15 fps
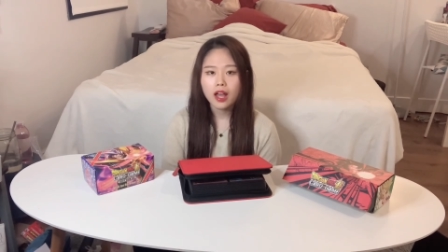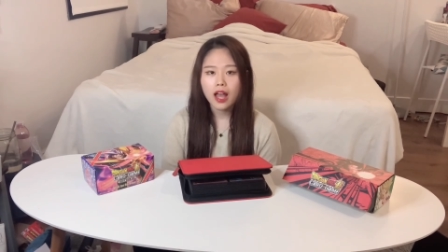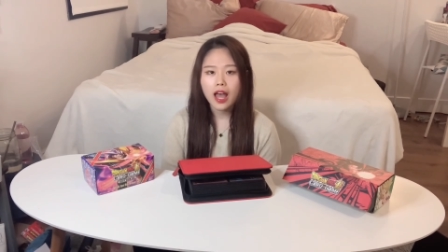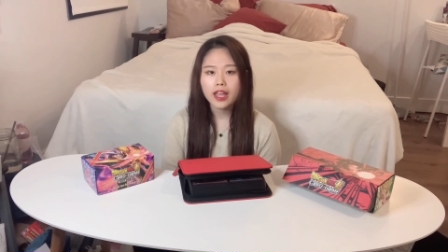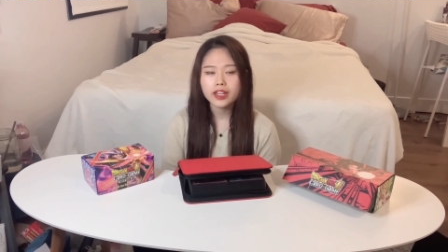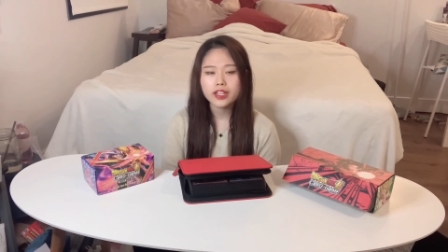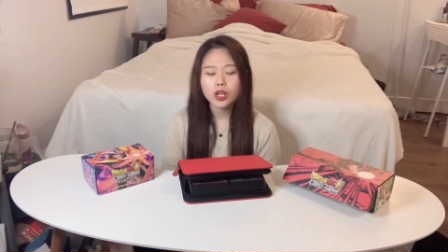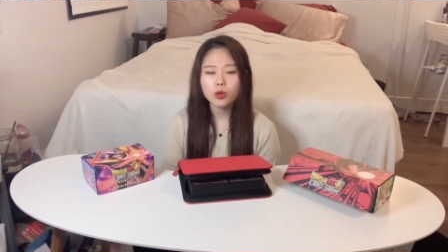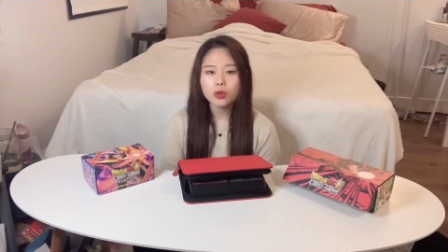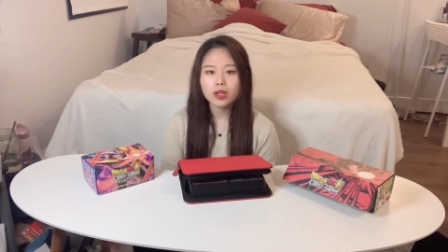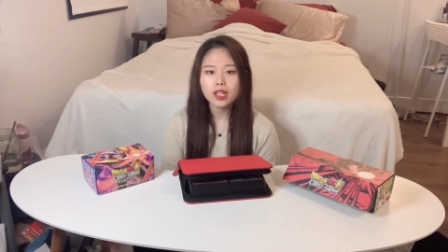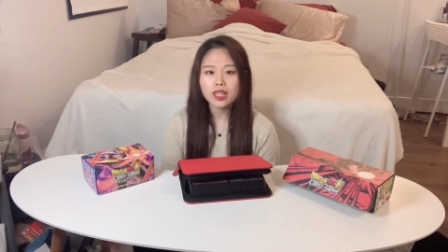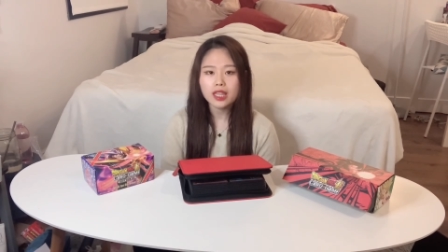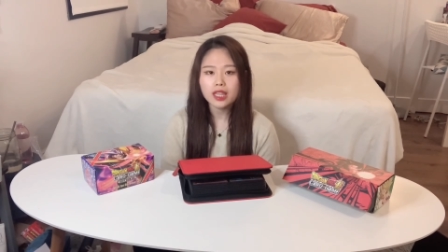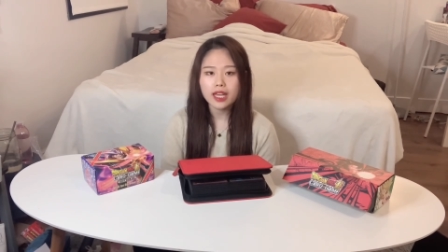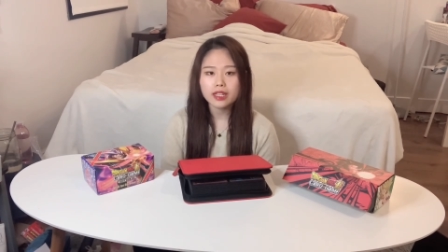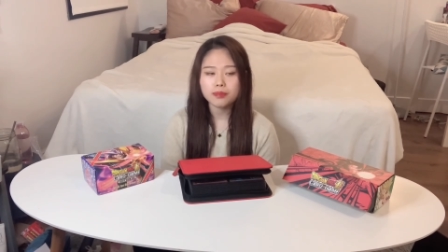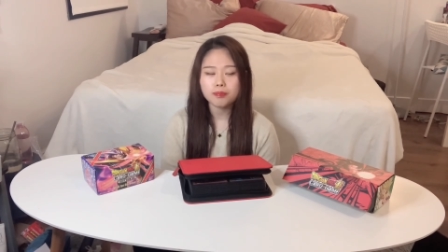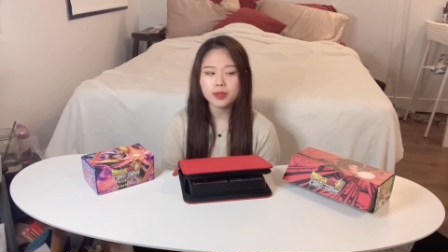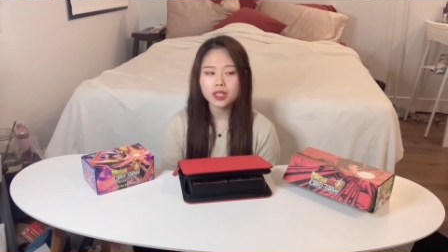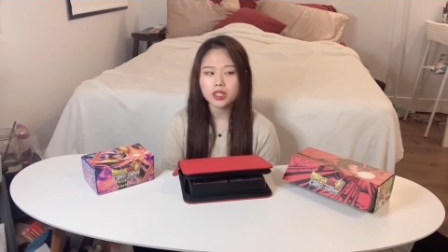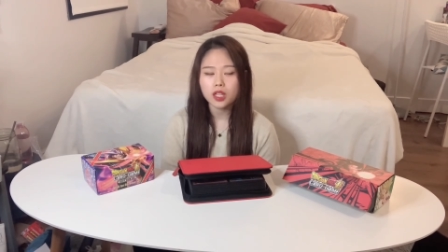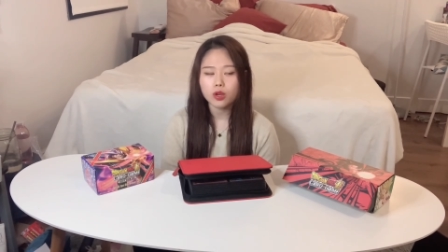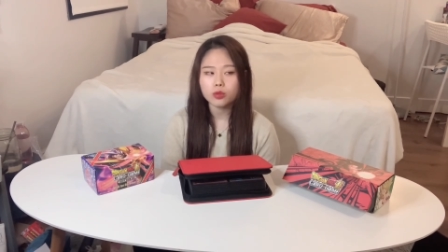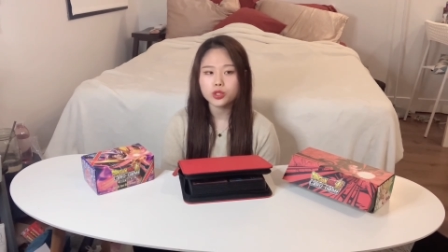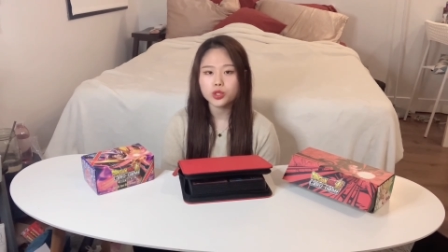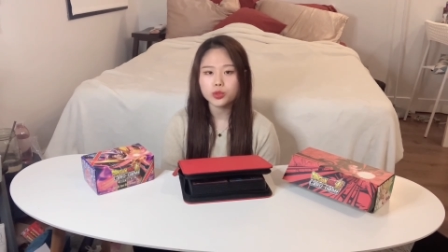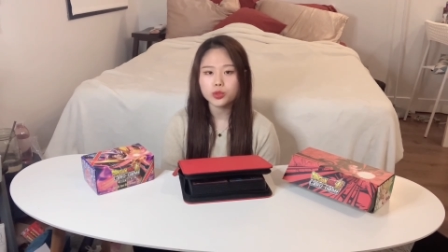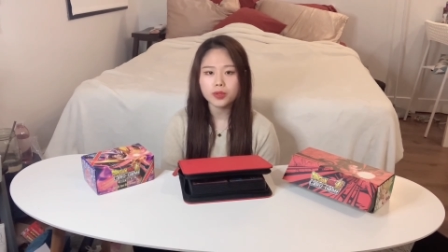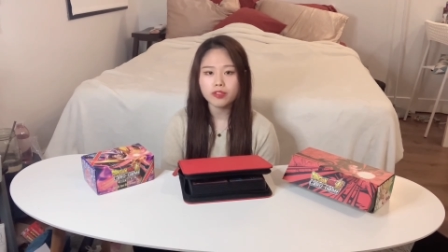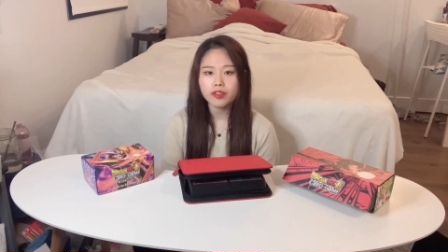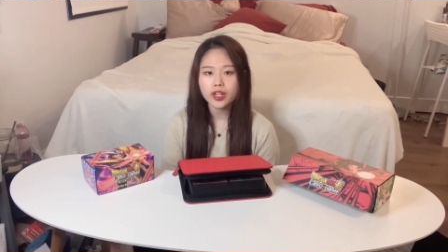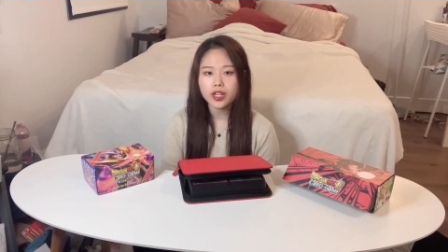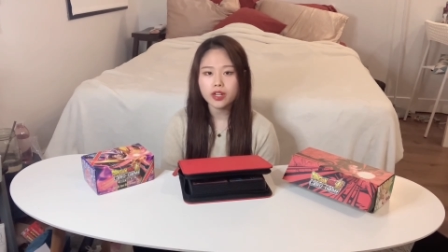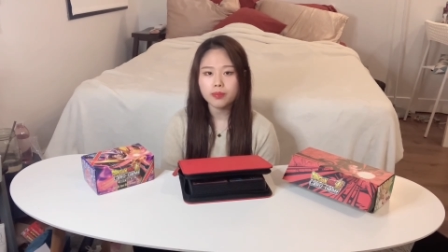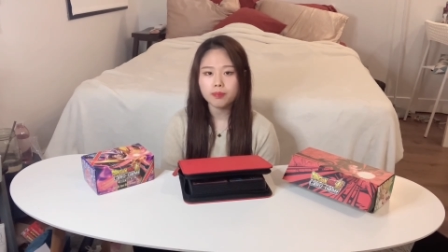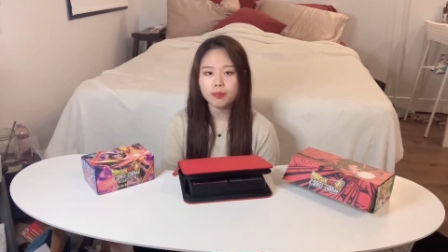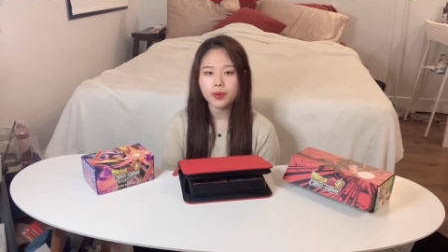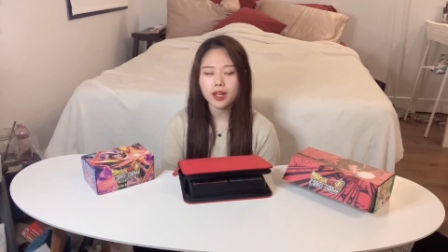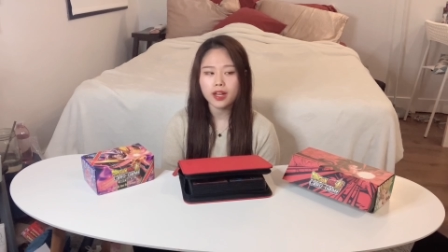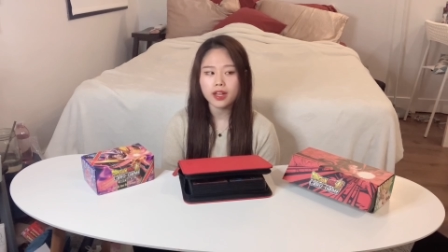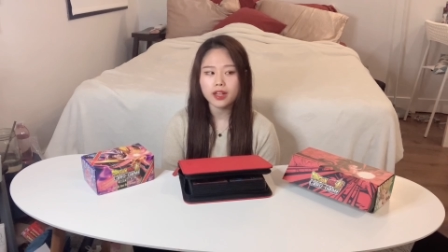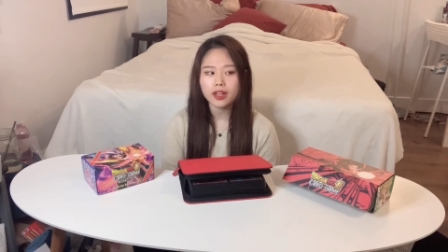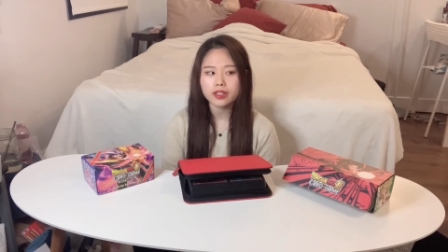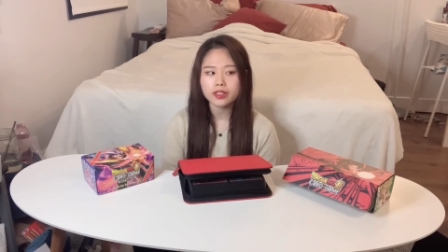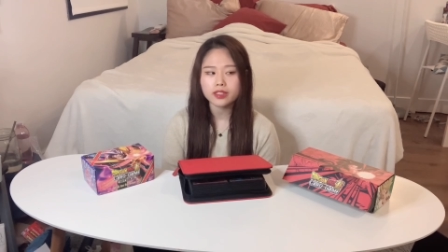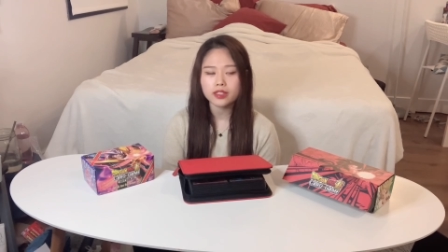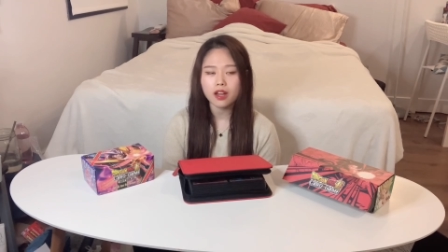I don't collect below Super Rare, but